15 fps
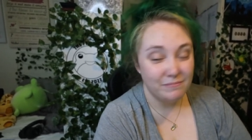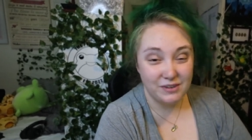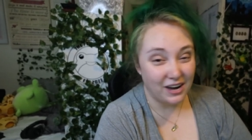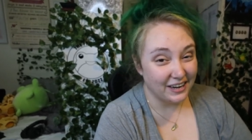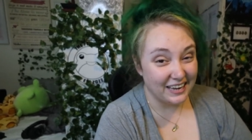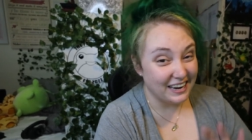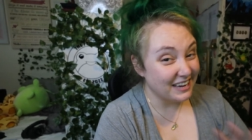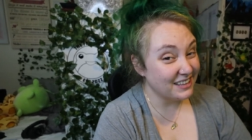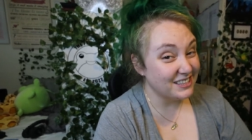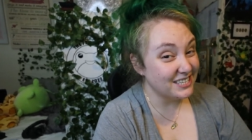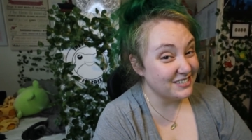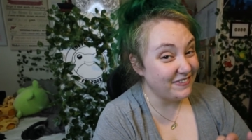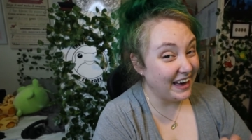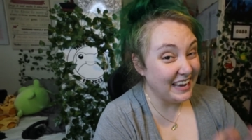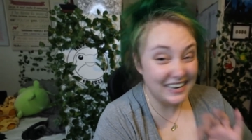not getting in
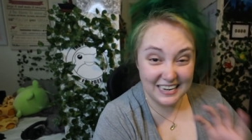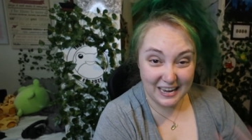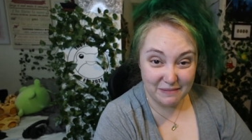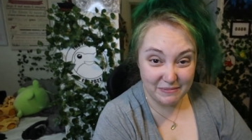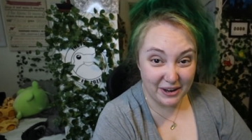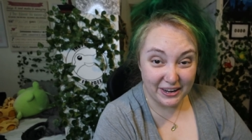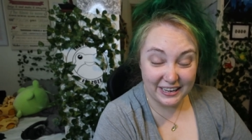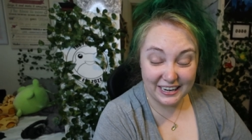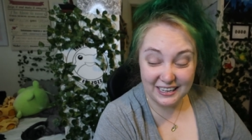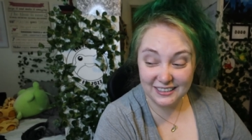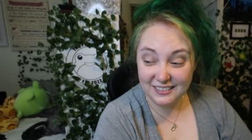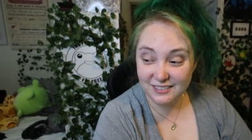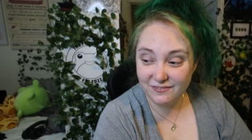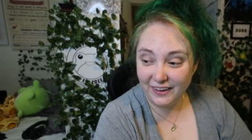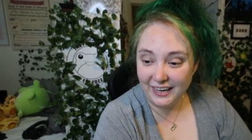this fight. I'm not getting
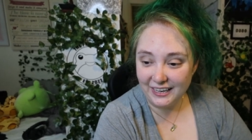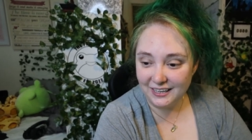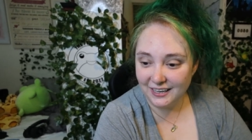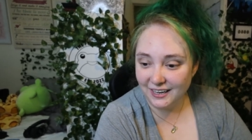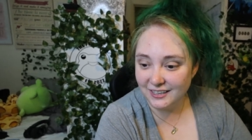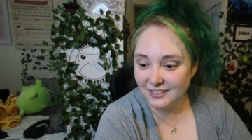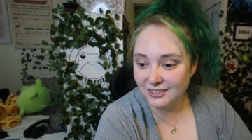in this fight.